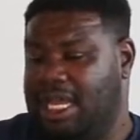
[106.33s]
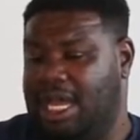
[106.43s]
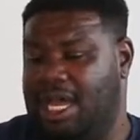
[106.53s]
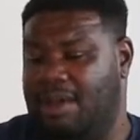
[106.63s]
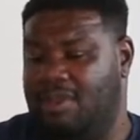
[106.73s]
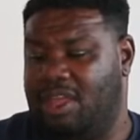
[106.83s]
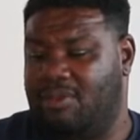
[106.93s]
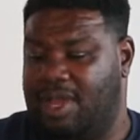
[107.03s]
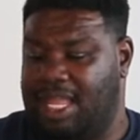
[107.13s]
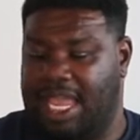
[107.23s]
Um,
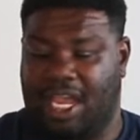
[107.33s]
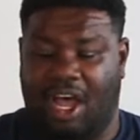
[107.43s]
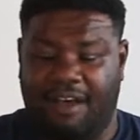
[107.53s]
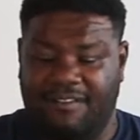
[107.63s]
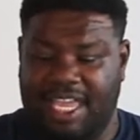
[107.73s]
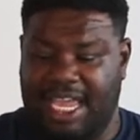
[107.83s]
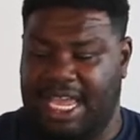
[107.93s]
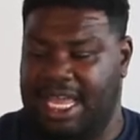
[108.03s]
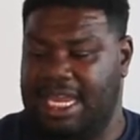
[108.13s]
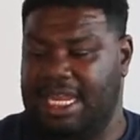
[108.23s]
this was a coffee
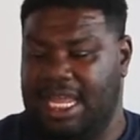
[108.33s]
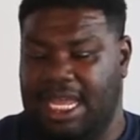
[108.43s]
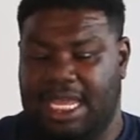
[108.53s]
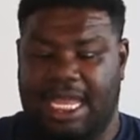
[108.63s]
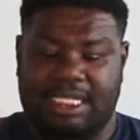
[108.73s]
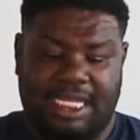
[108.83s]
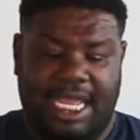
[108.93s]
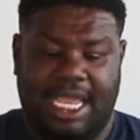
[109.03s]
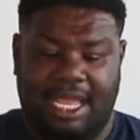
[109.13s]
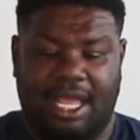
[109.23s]
can. And
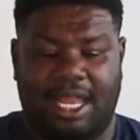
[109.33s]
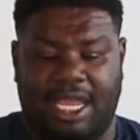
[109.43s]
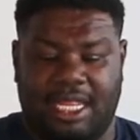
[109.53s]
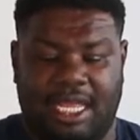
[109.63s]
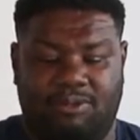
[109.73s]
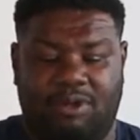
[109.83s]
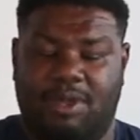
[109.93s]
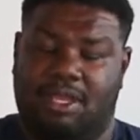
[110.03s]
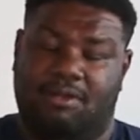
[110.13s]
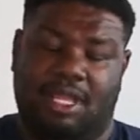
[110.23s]
today, like I said, we'll
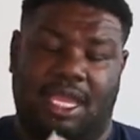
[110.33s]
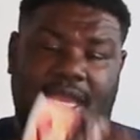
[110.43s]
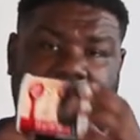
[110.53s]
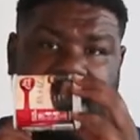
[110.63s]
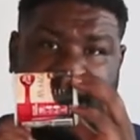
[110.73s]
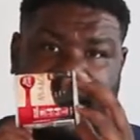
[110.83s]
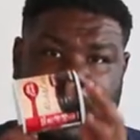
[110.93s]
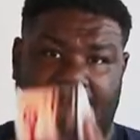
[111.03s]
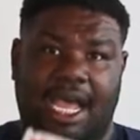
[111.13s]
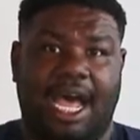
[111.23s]
be using
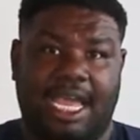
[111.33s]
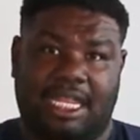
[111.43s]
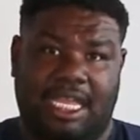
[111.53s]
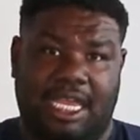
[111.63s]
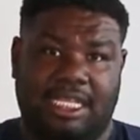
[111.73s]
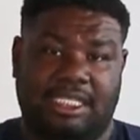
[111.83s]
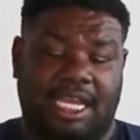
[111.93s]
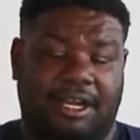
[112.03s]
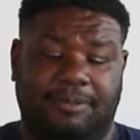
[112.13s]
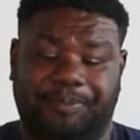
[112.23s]
a icing
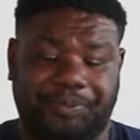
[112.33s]
container.